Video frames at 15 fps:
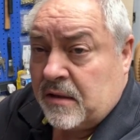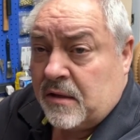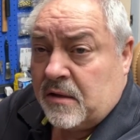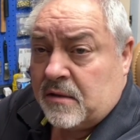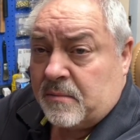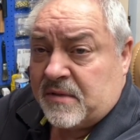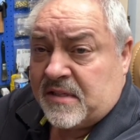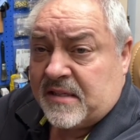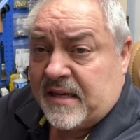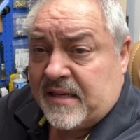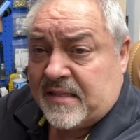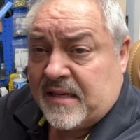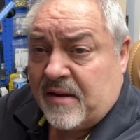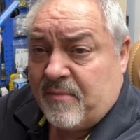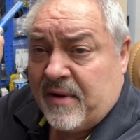all the
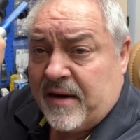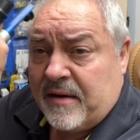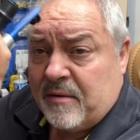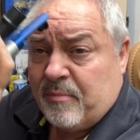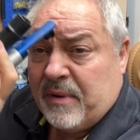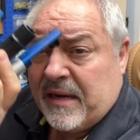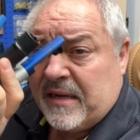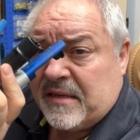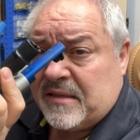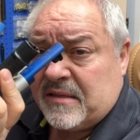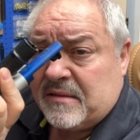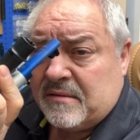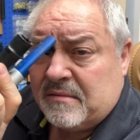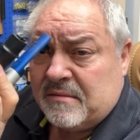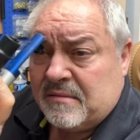mistakes I made in the
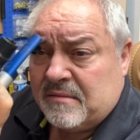past.